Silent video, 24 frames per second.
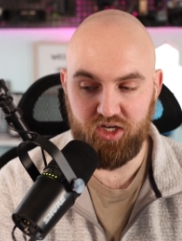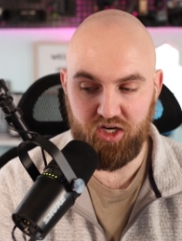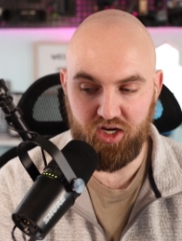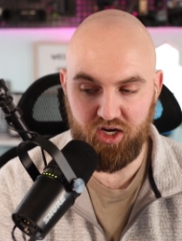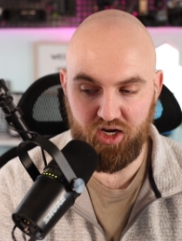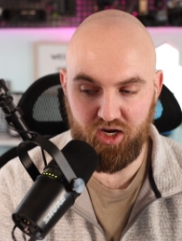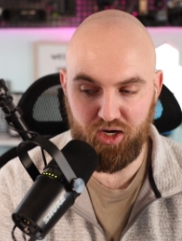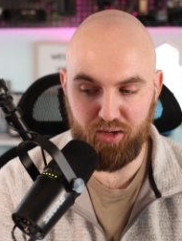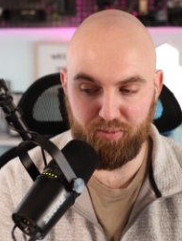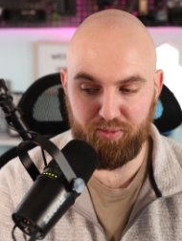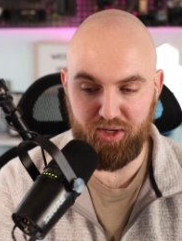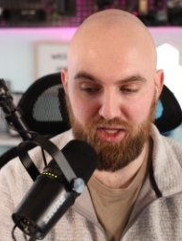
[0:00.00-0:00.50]

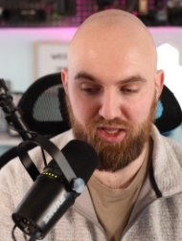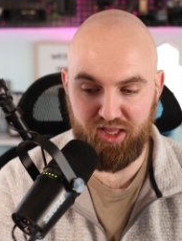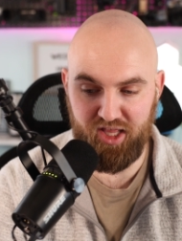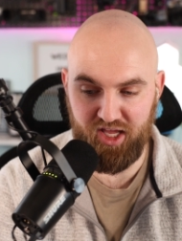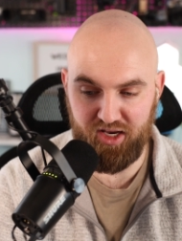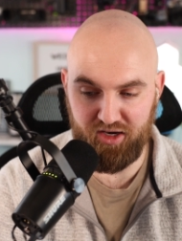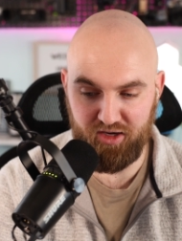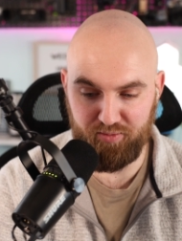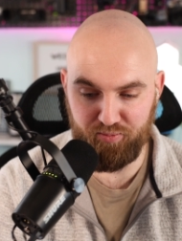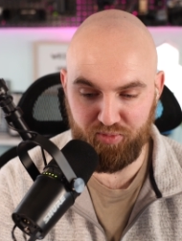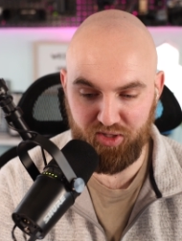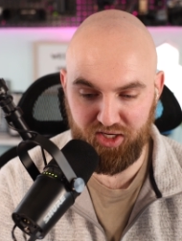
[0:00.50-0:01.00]
Um, and
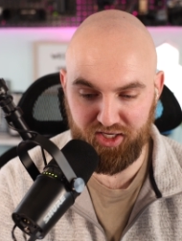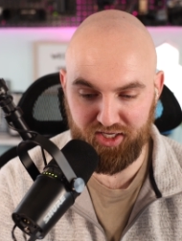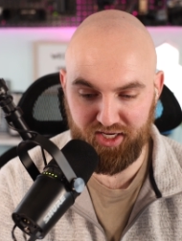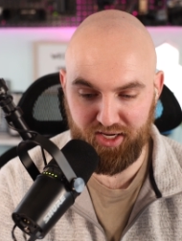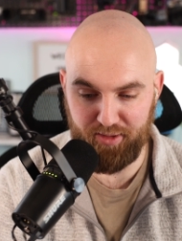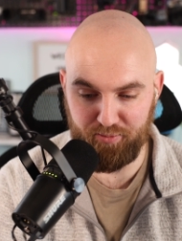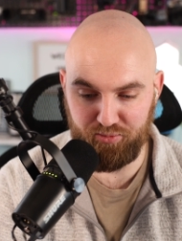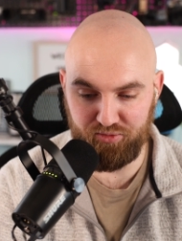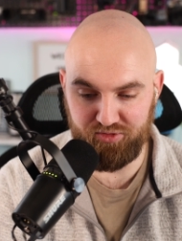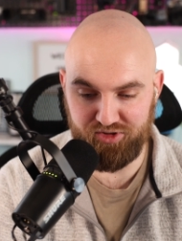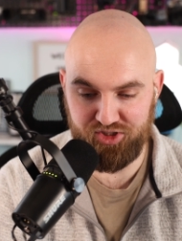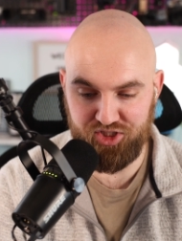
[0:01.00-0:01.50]
then being
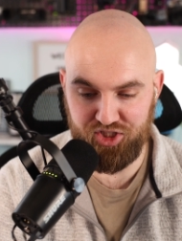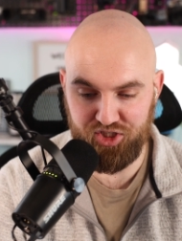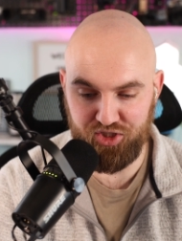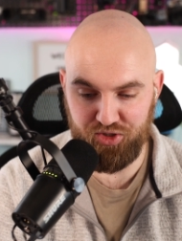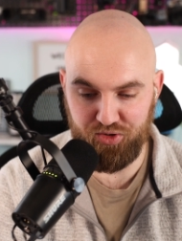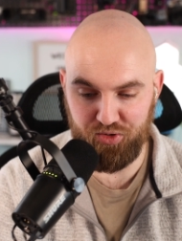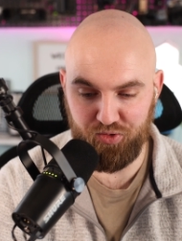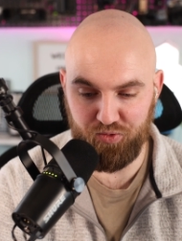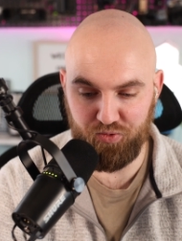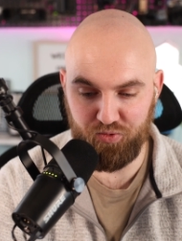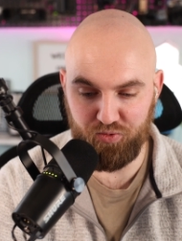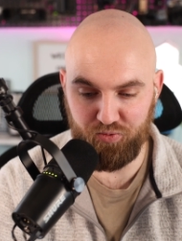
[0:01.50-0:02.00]
able
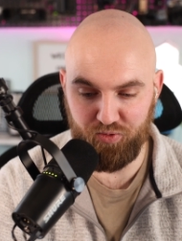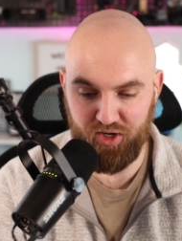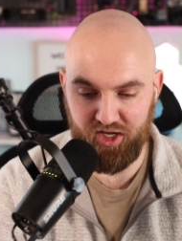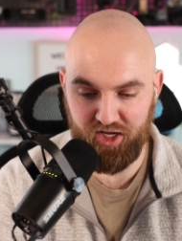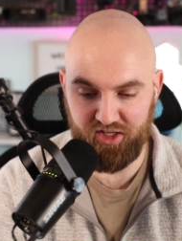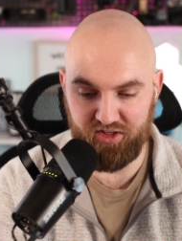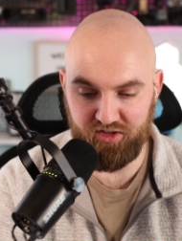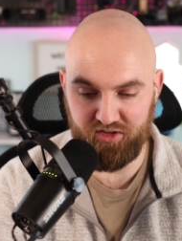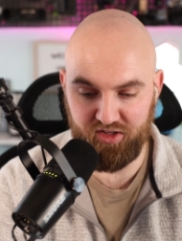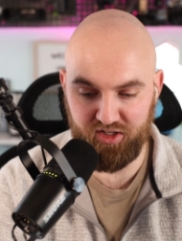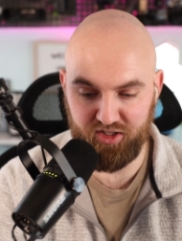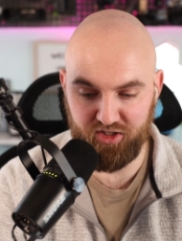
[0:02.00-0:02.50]
to,
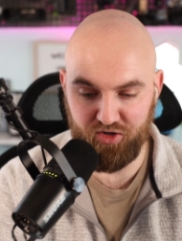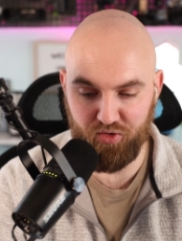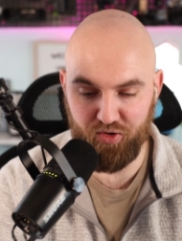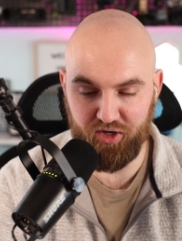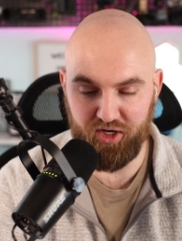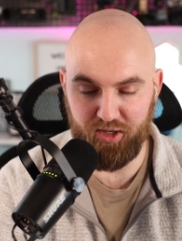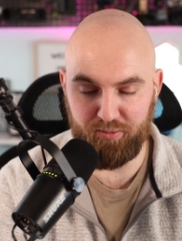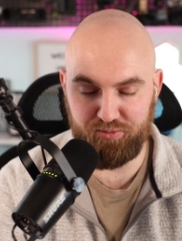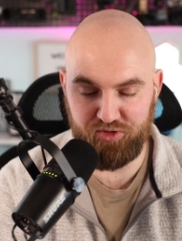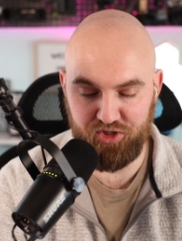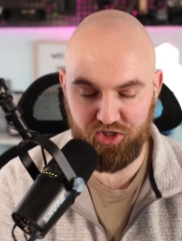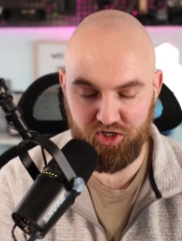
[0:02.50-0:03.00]
rather than going
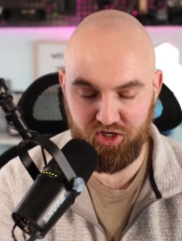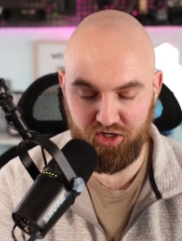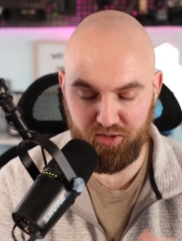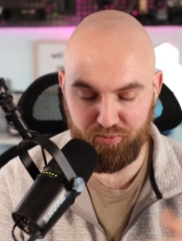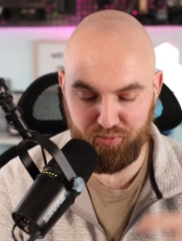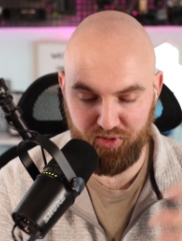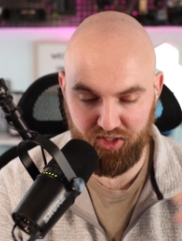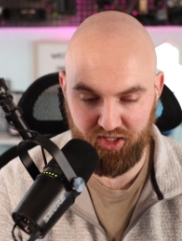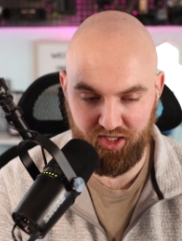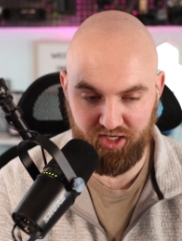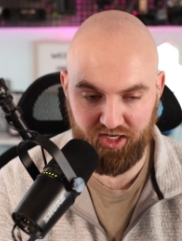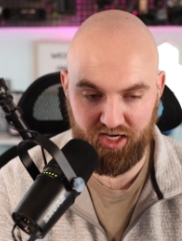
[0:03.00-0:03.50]
up to her and
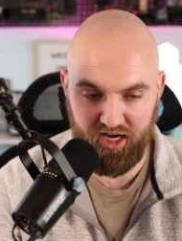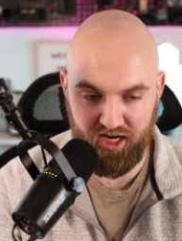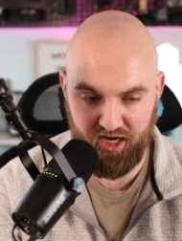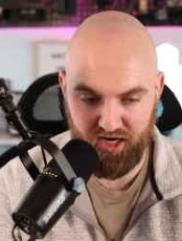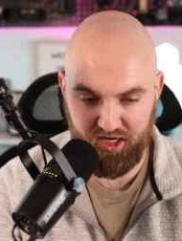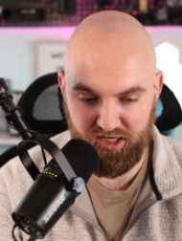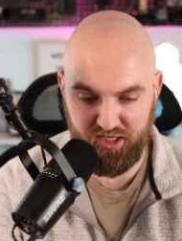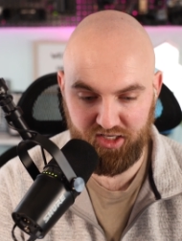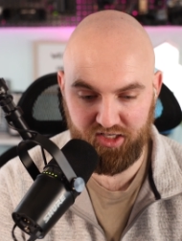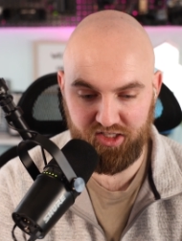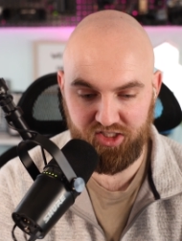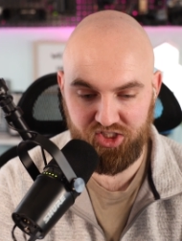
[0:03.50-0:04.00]
be like, "Hey, I
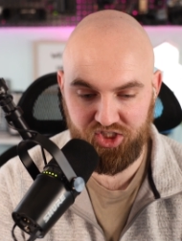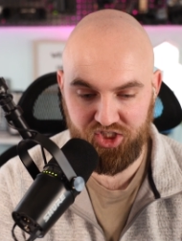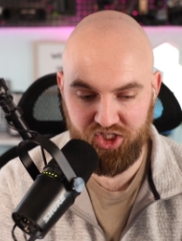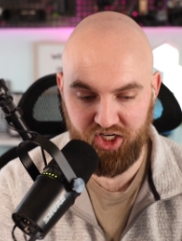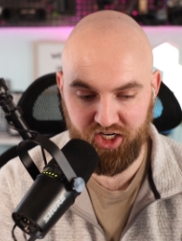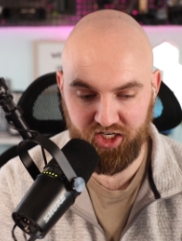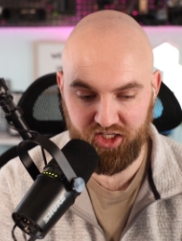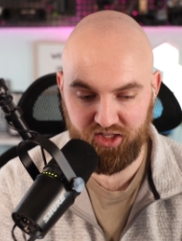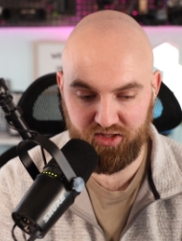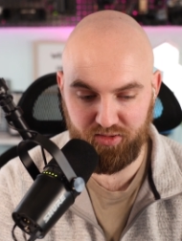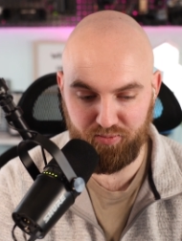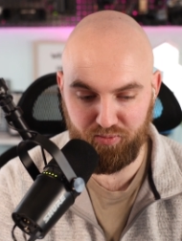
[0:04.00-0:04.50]
need to
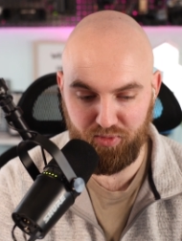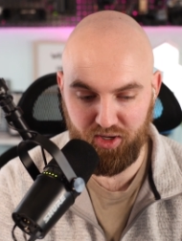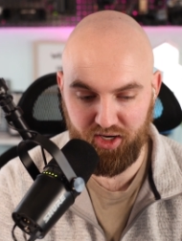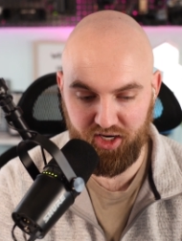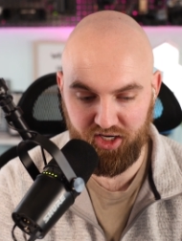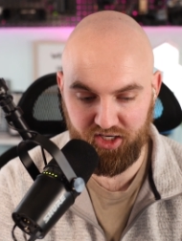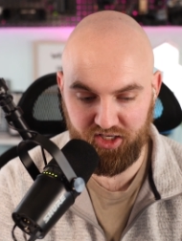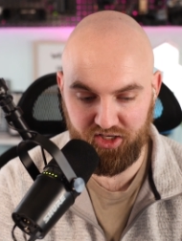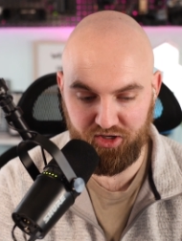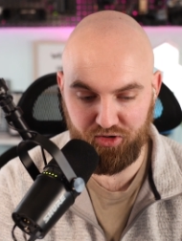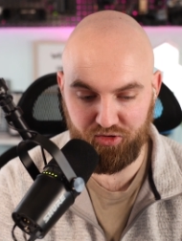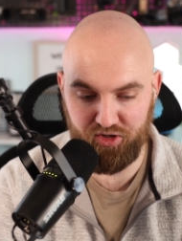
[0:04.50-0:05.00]
check the
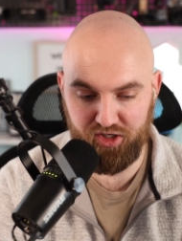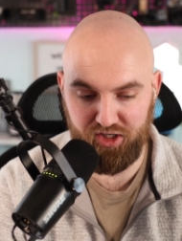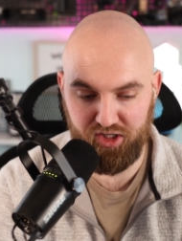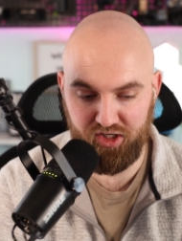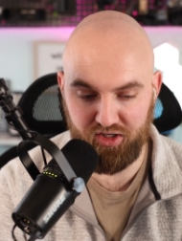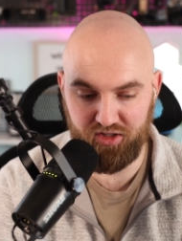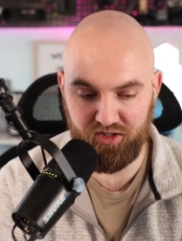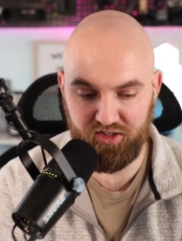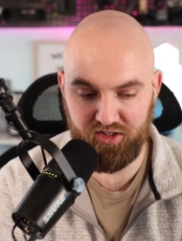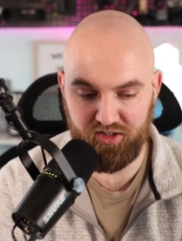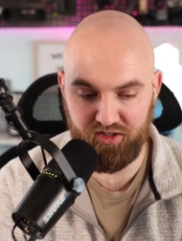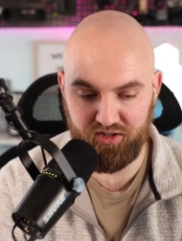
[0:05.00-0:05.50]
mic," you can
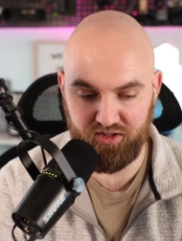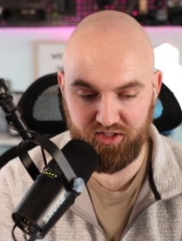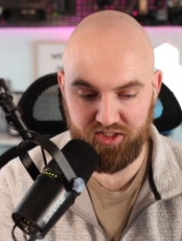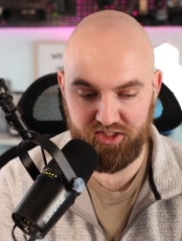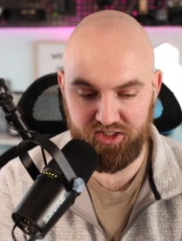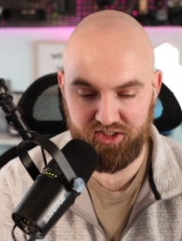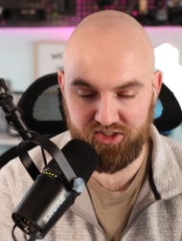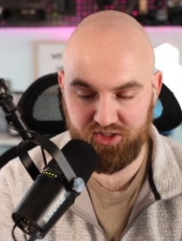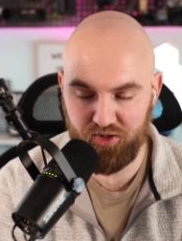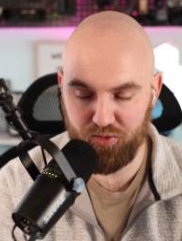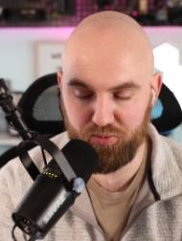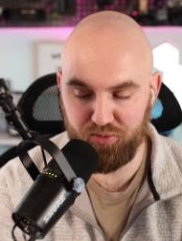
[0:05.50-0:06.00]
literally
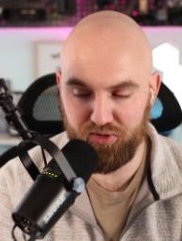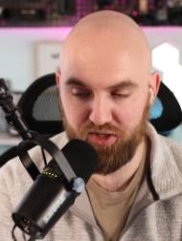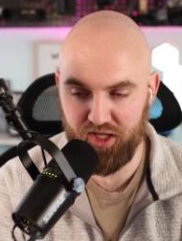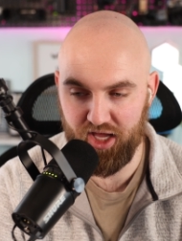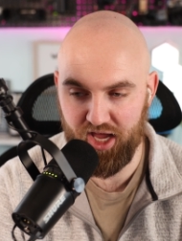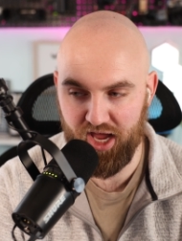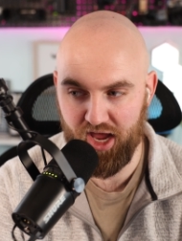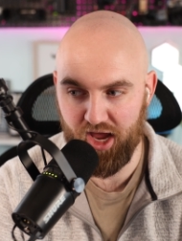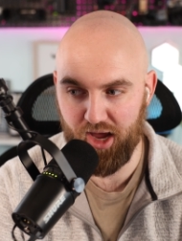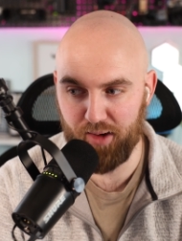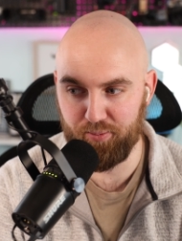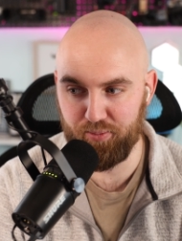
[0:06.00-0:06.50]
just open the
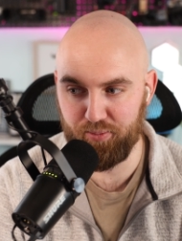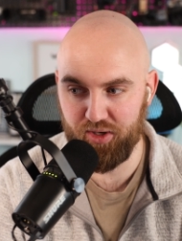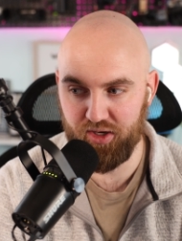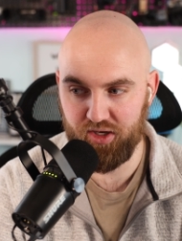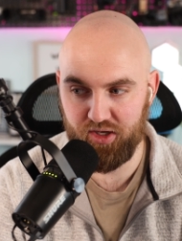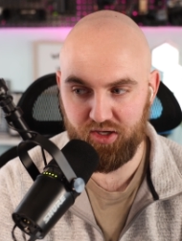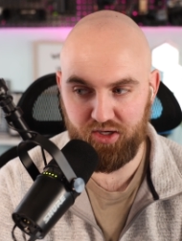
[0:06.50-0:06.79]
app